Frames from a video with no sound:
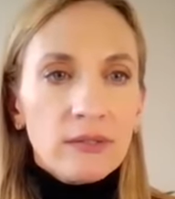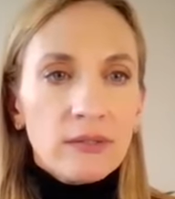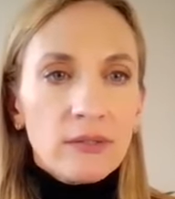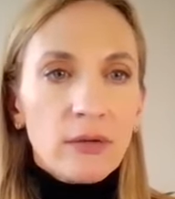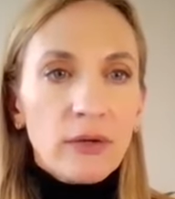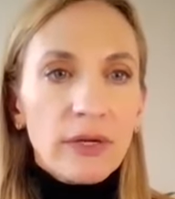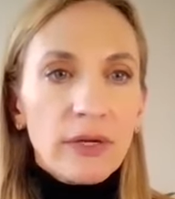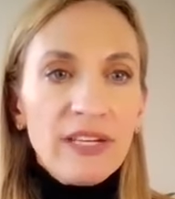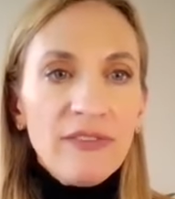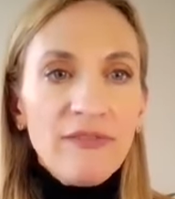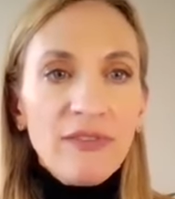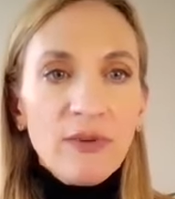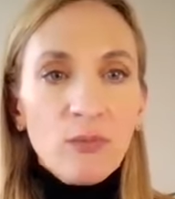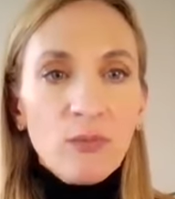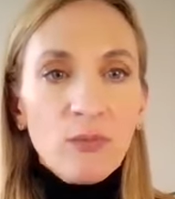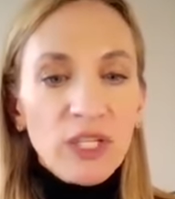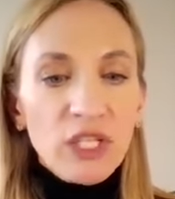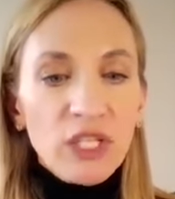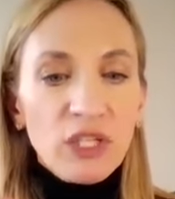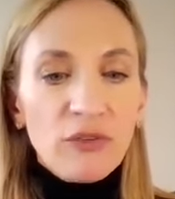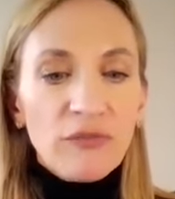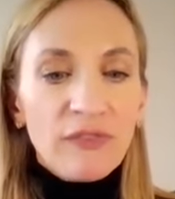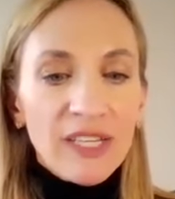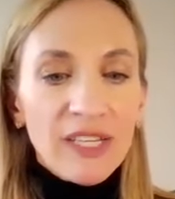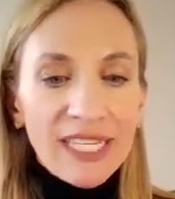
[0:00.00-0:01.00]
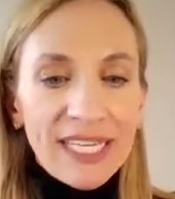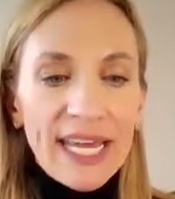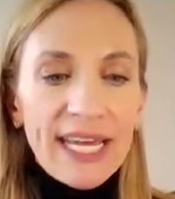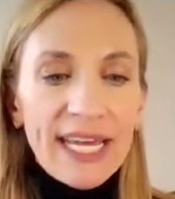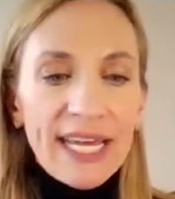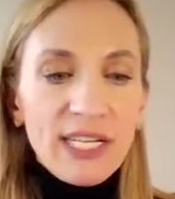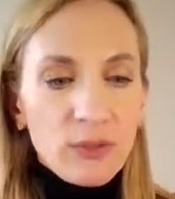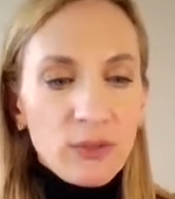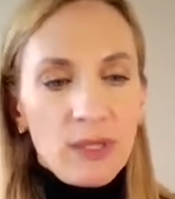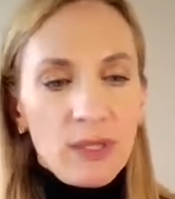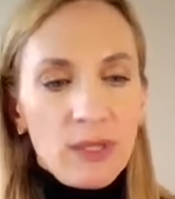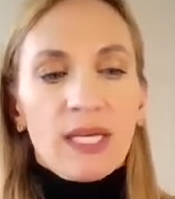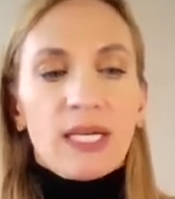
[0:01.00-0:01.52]
or even when you've
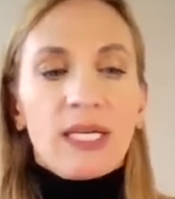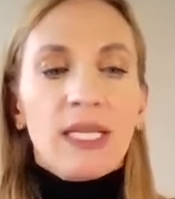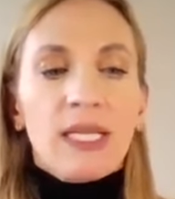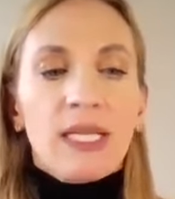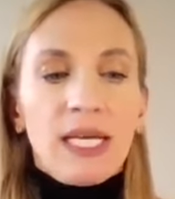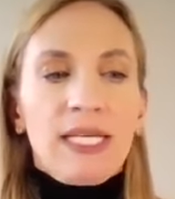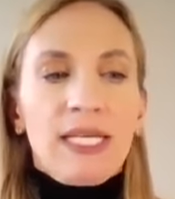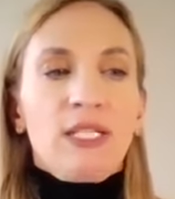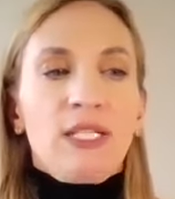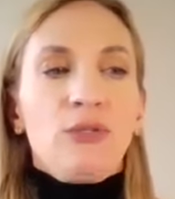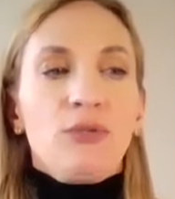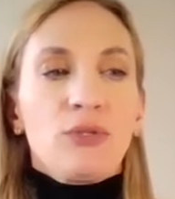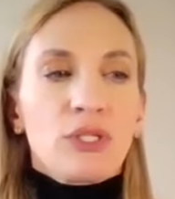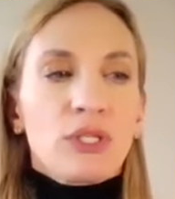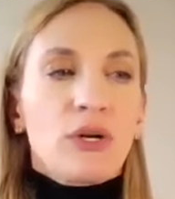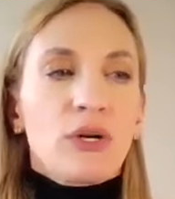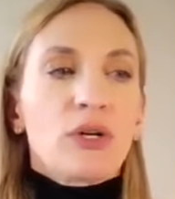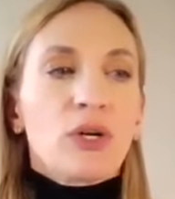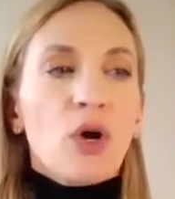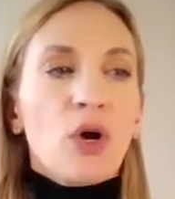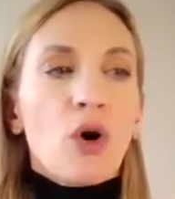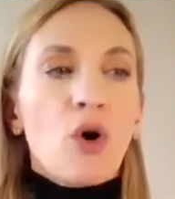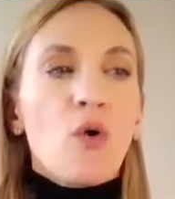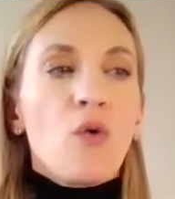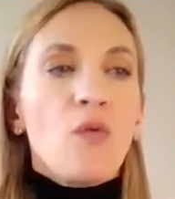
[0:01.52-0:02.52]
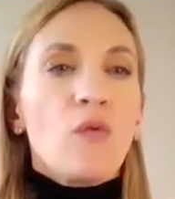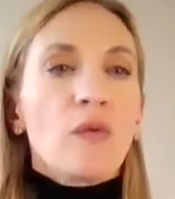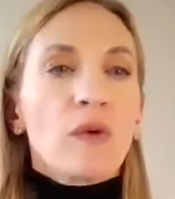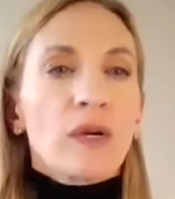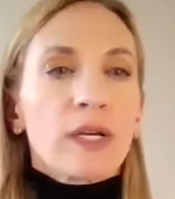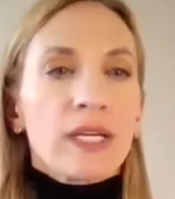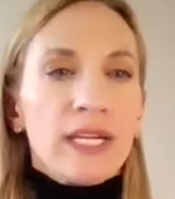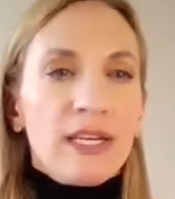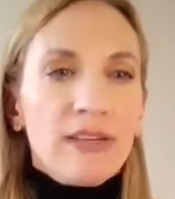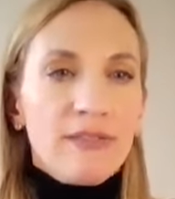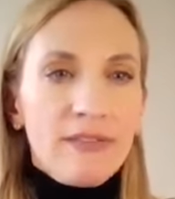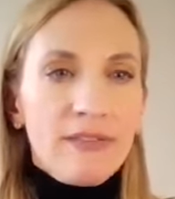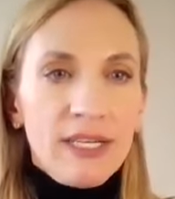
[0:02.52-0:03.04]
engaged with a client you start
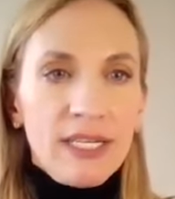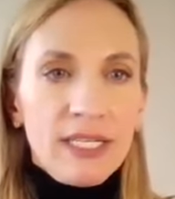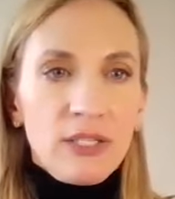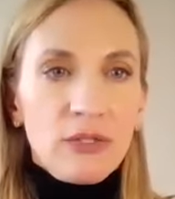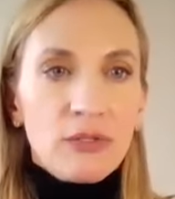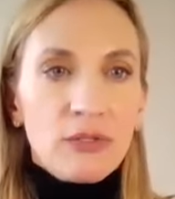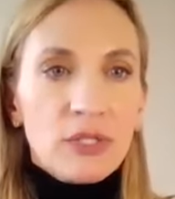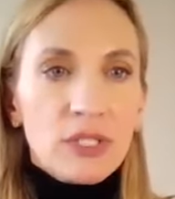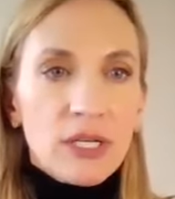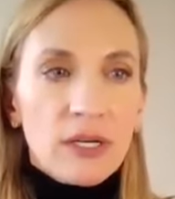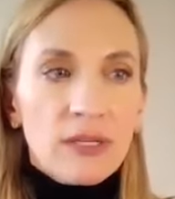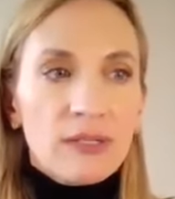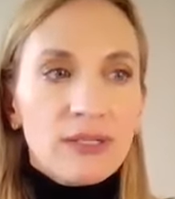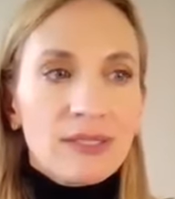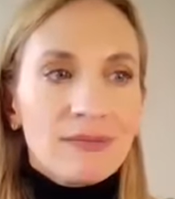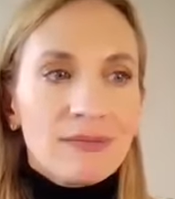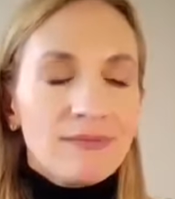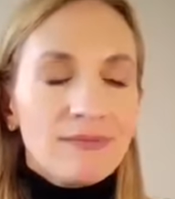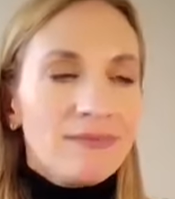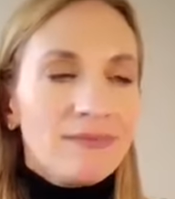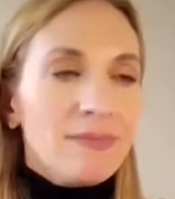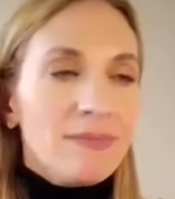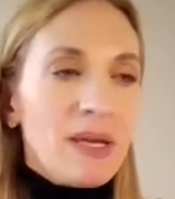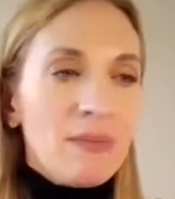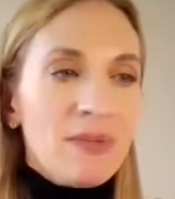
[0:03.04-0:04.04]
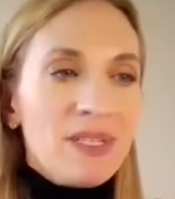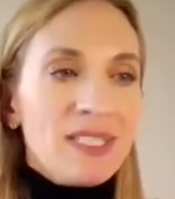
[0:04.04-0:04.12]
overgiving you start maybe